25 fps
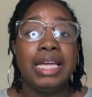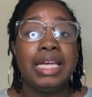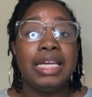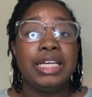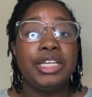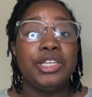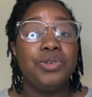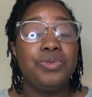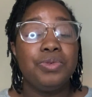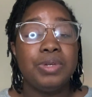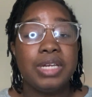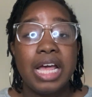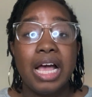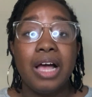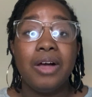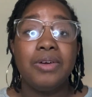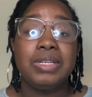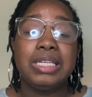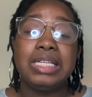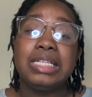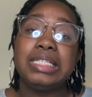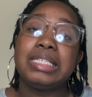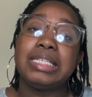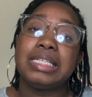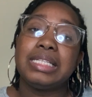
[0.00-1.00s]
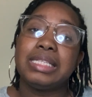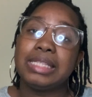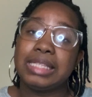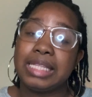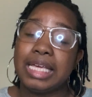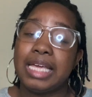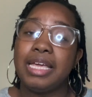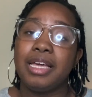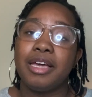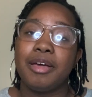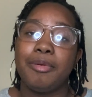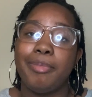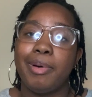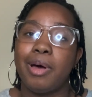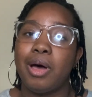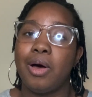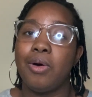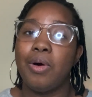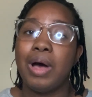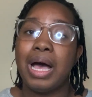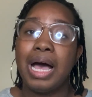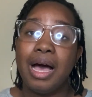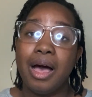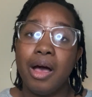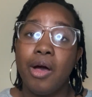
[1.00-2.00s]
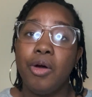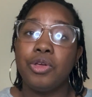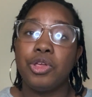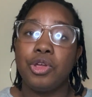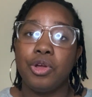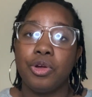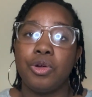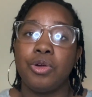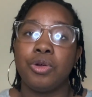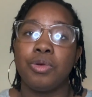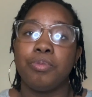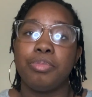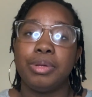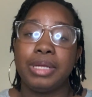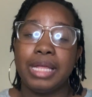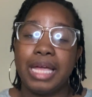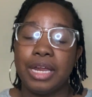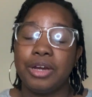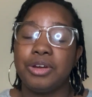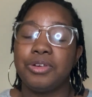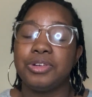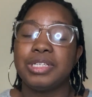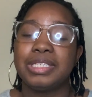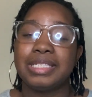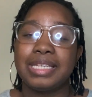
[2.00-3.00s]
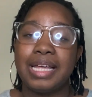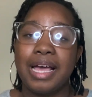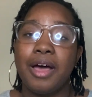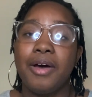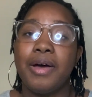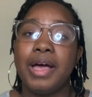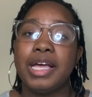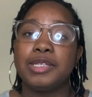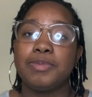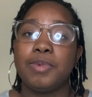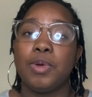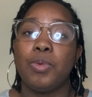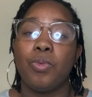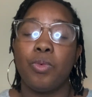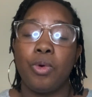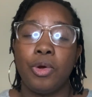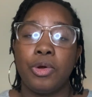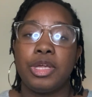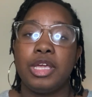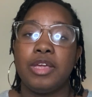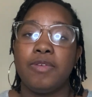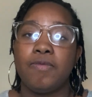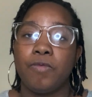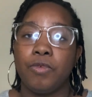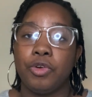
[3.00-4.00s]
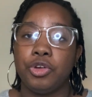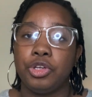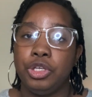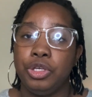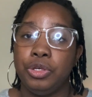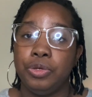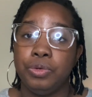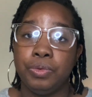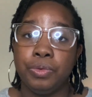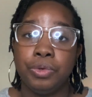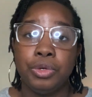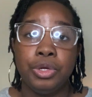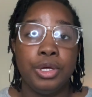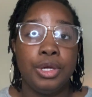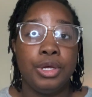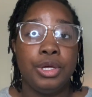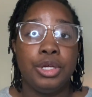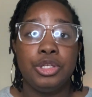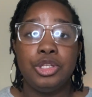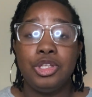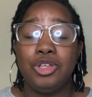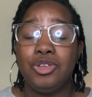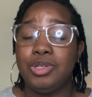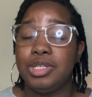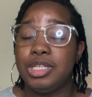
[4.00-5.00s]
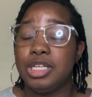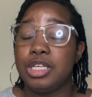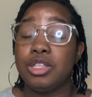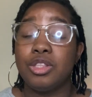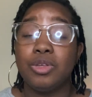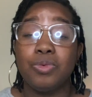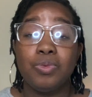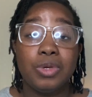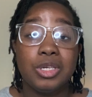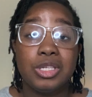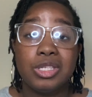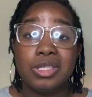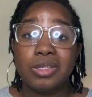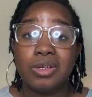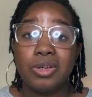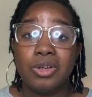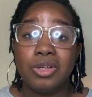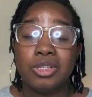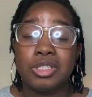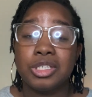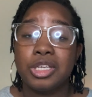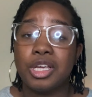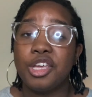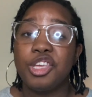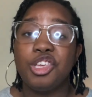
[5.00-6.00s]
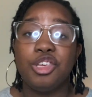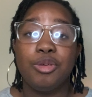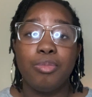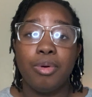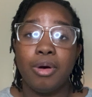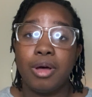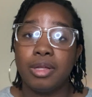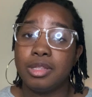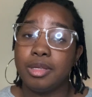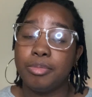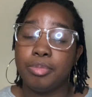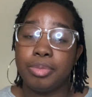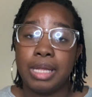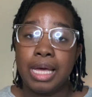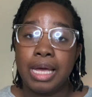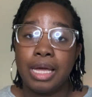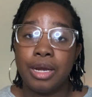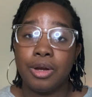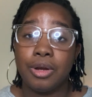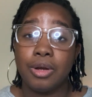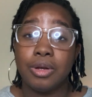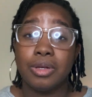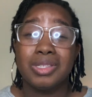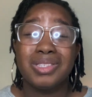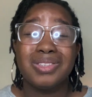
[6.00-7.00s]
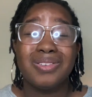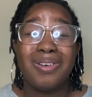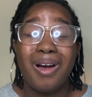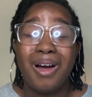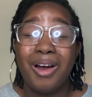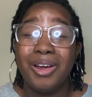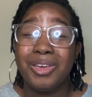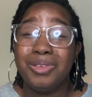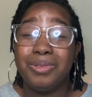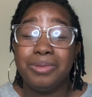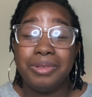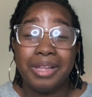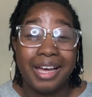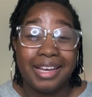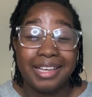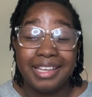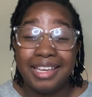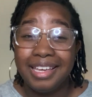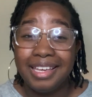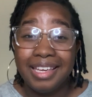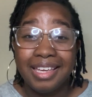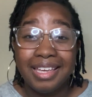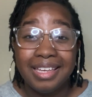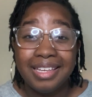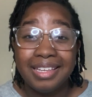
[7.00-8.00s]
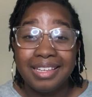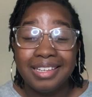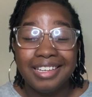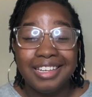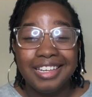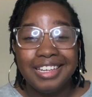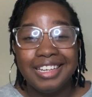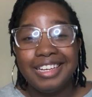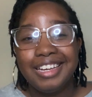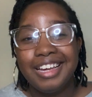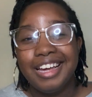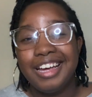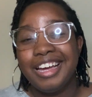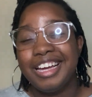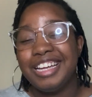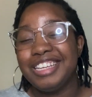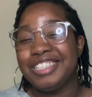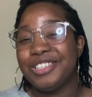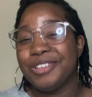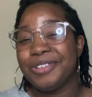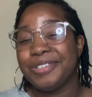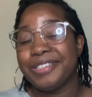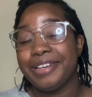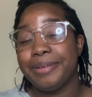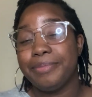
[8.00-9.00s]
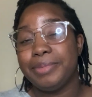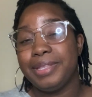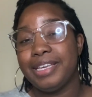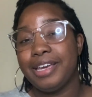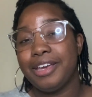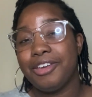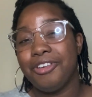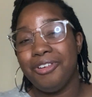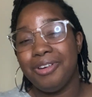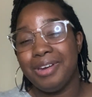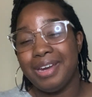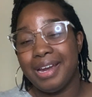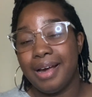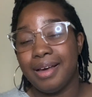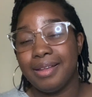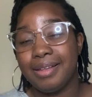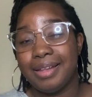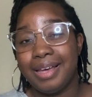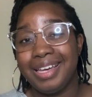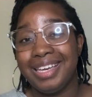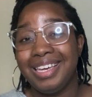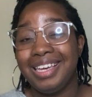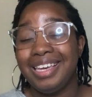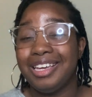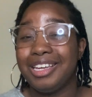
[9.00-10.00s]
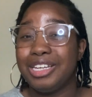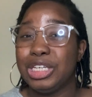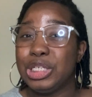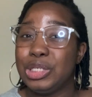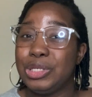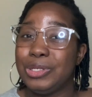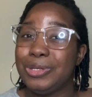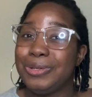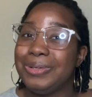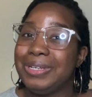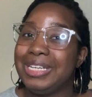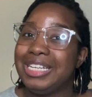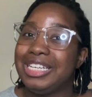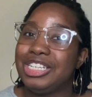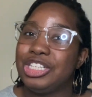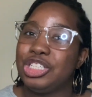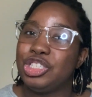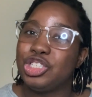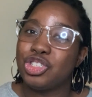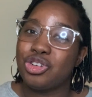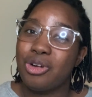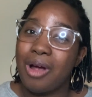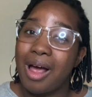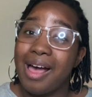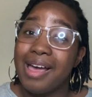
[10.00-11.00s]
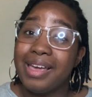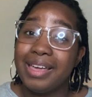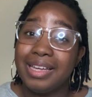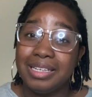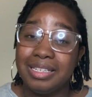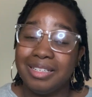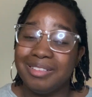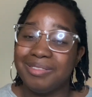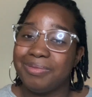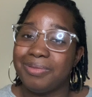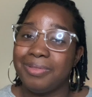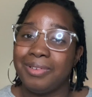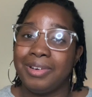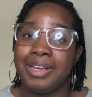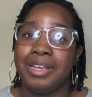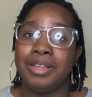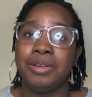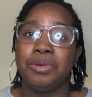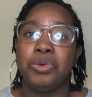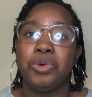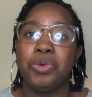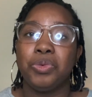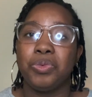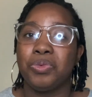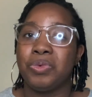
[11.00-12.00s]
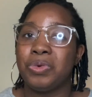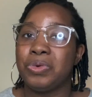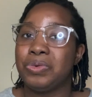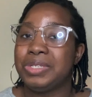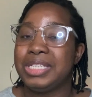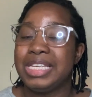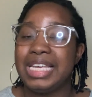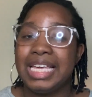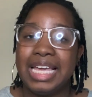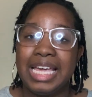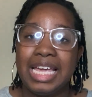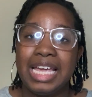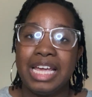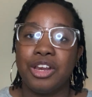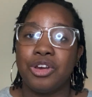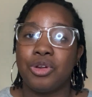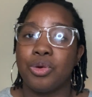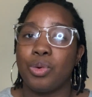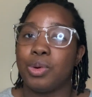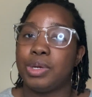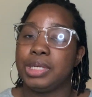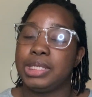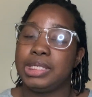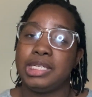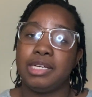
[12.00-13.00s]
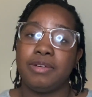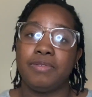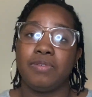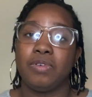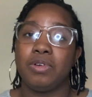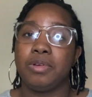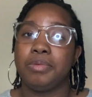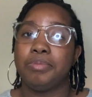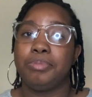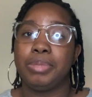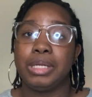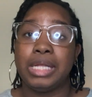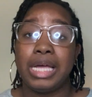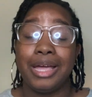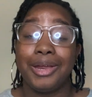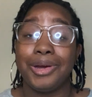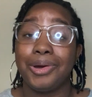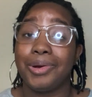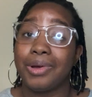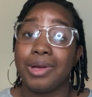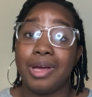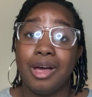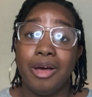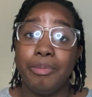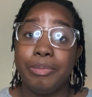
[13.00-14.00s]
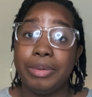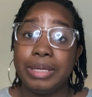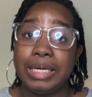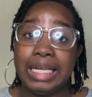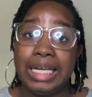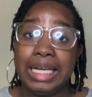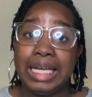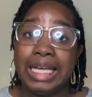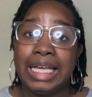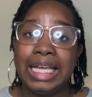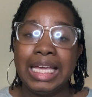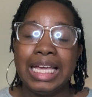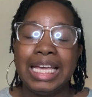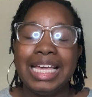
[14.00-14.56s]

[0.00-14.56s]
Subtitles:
you now need to think about how your planner style has been working for you. You did the research and you bought the planner, so are you liking it? Is there something that you're not liking, and do you need to try a different routine or a different planner company?